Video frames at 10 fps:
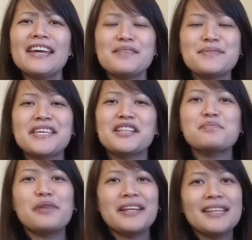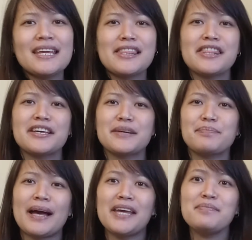I am celebrating the
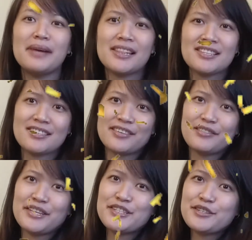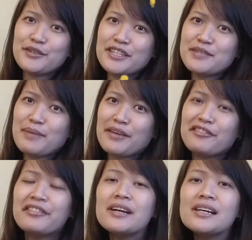My Month series. So it's my
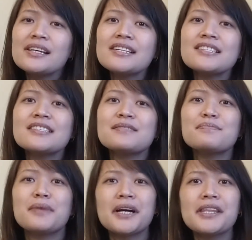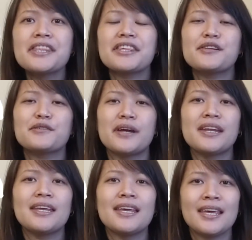first month
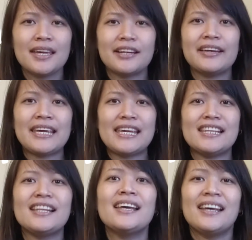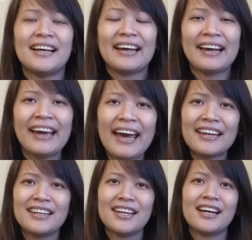already here in
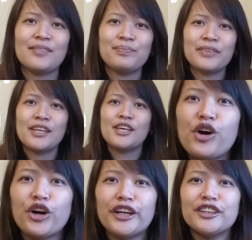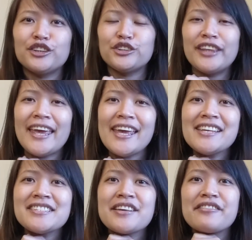Canada. For
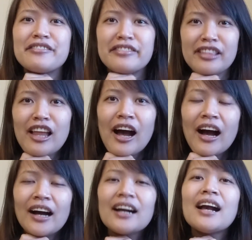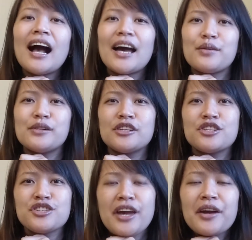today's vlog, I
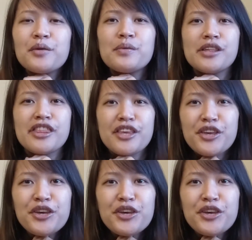will share with